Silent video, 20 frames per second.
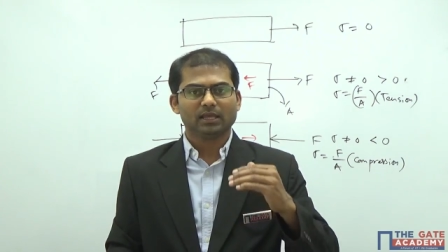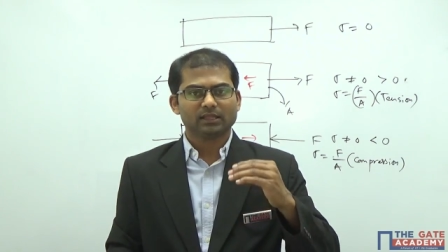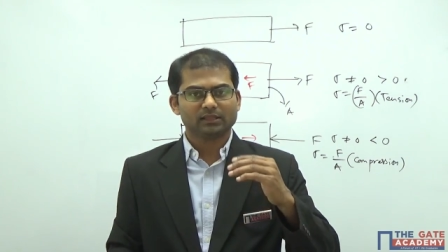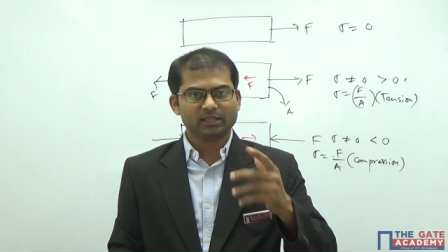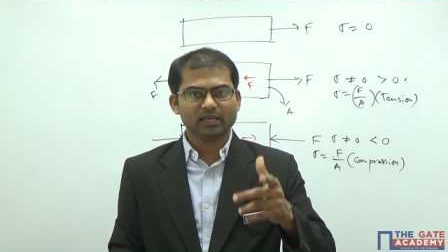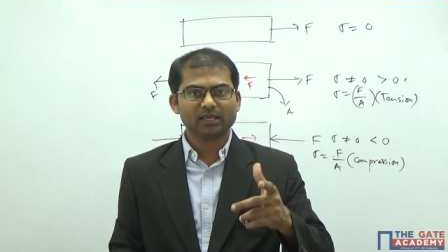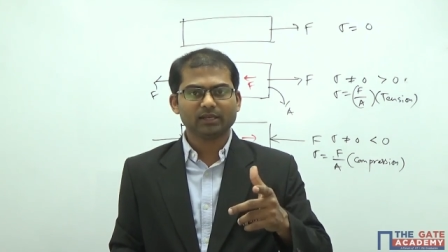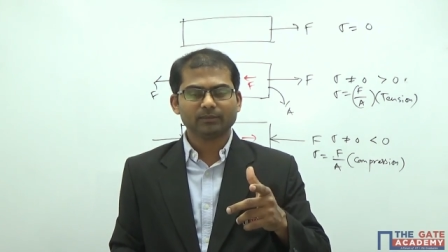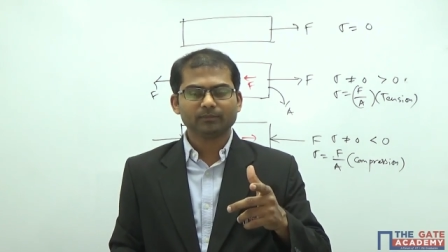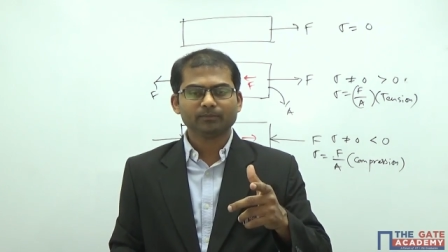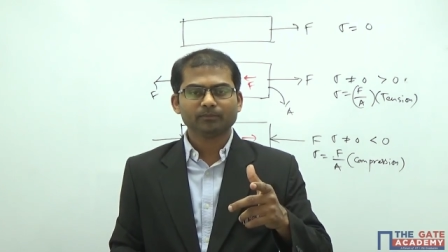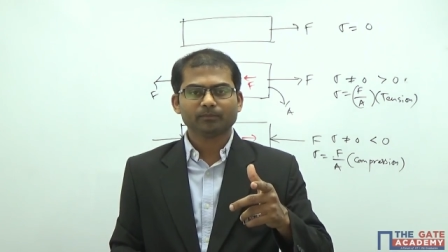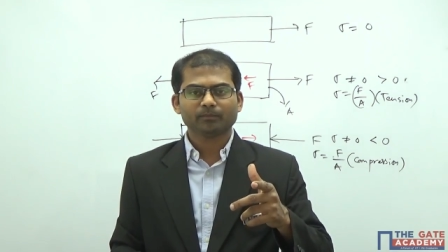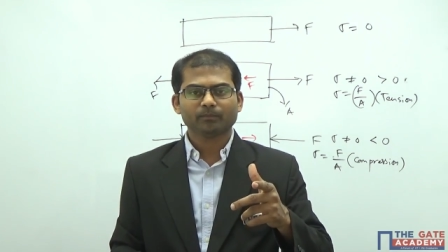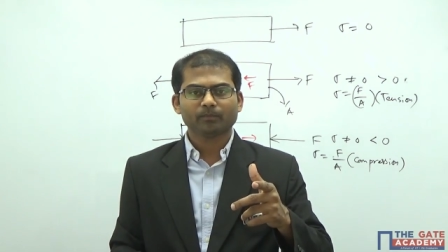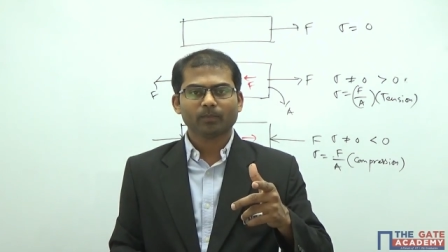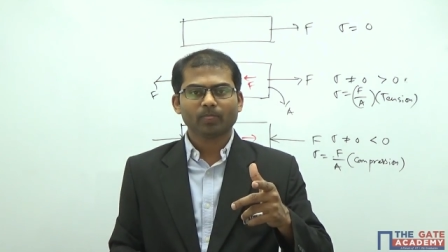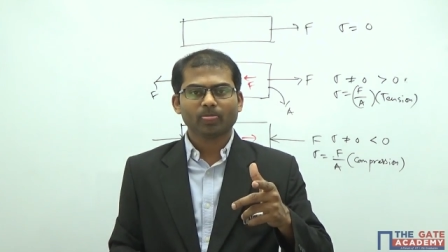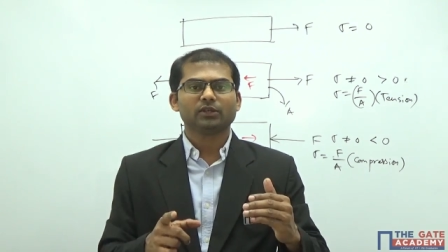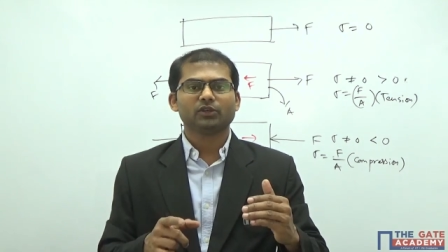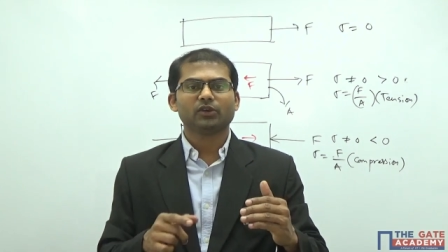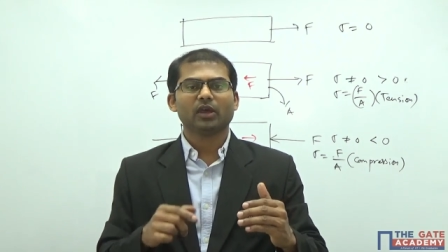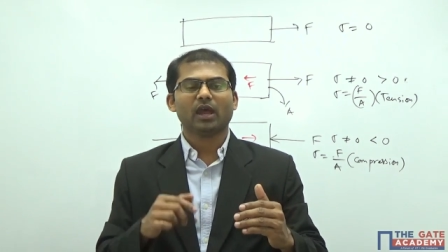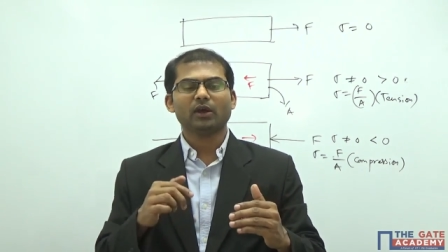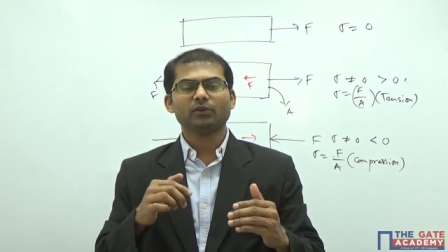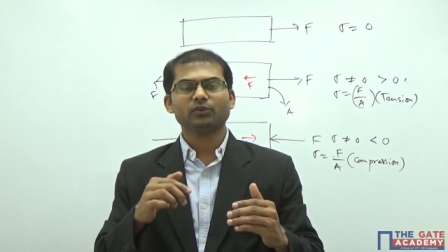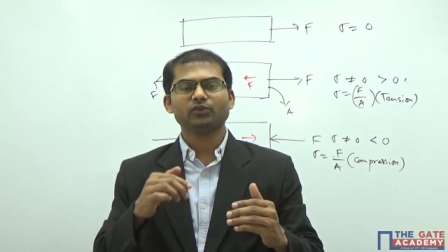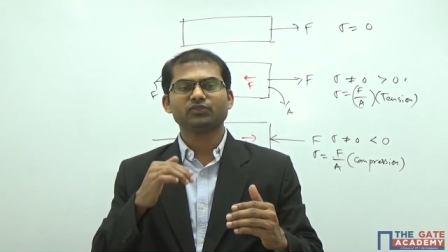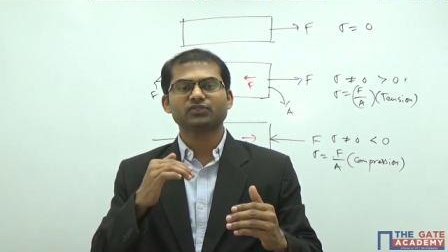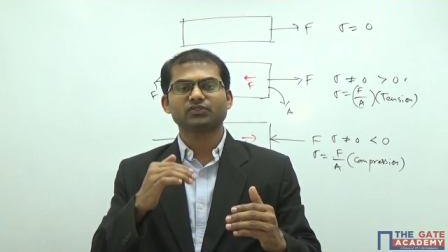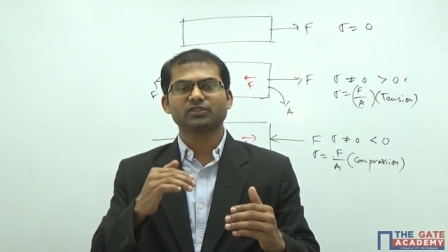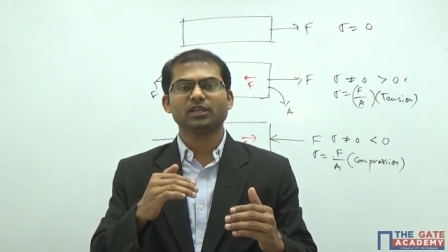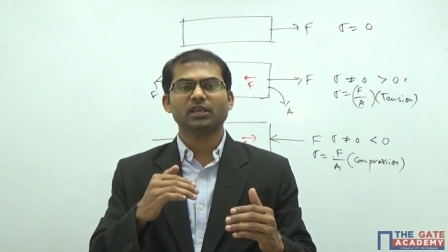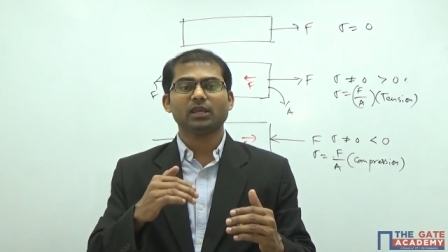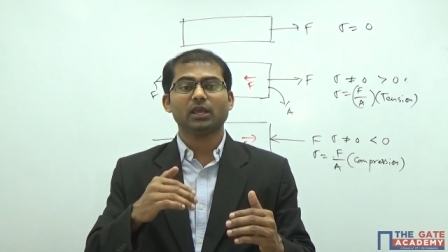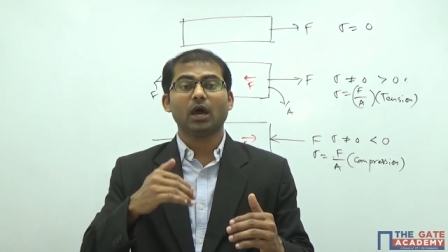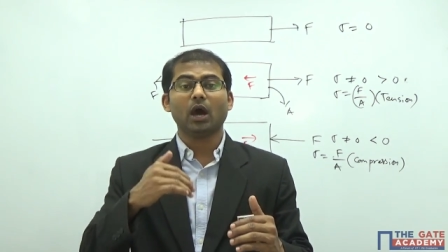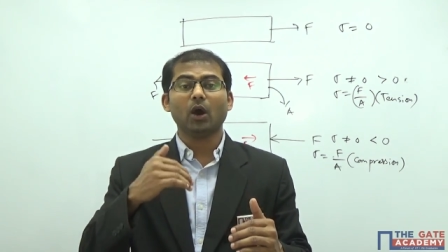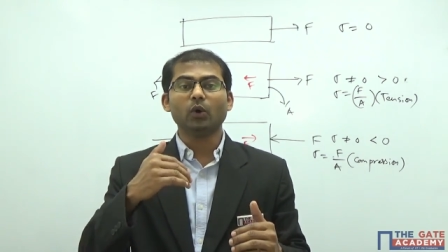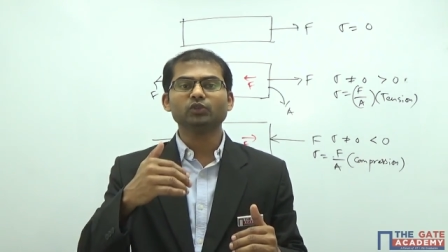then you have to
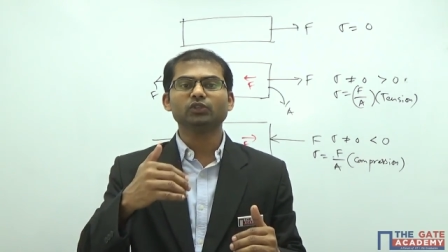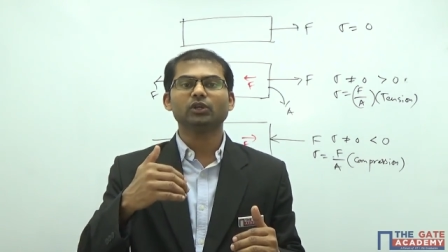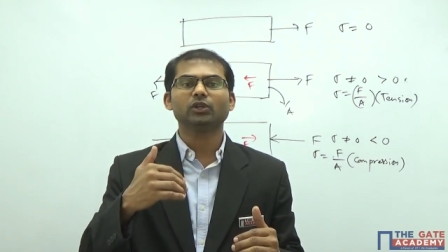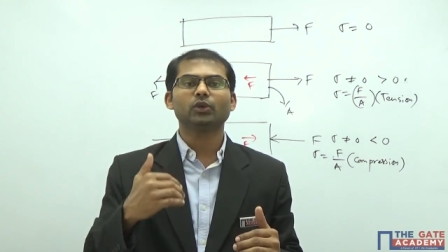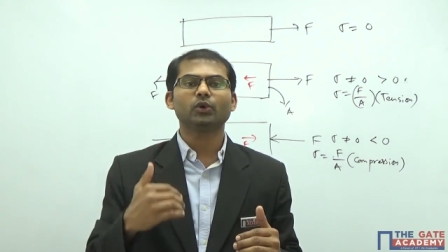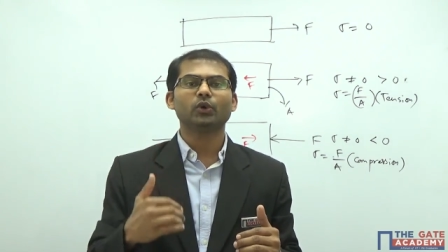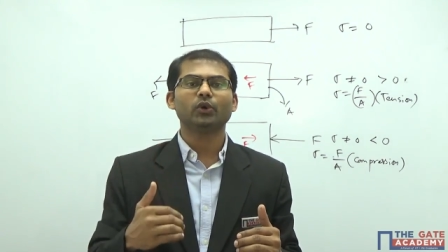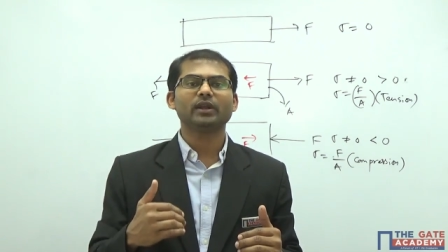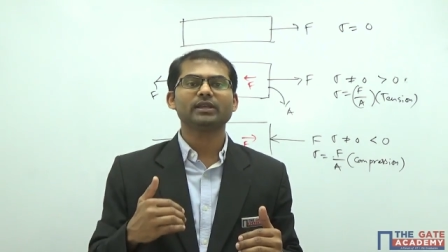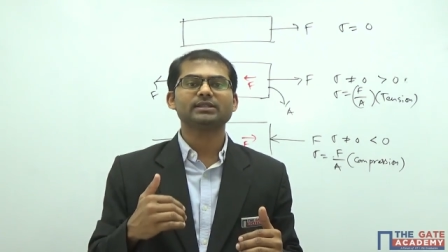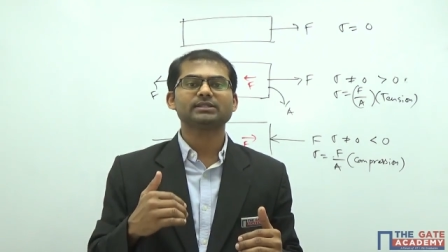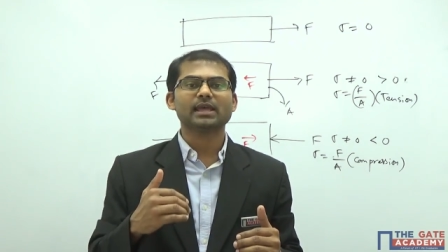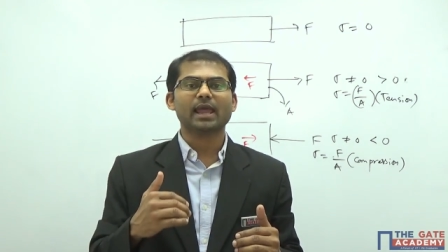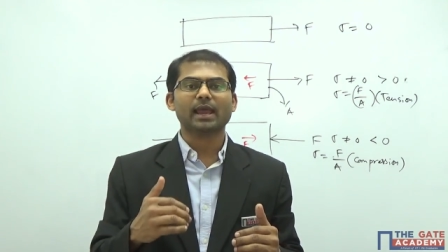see how the load is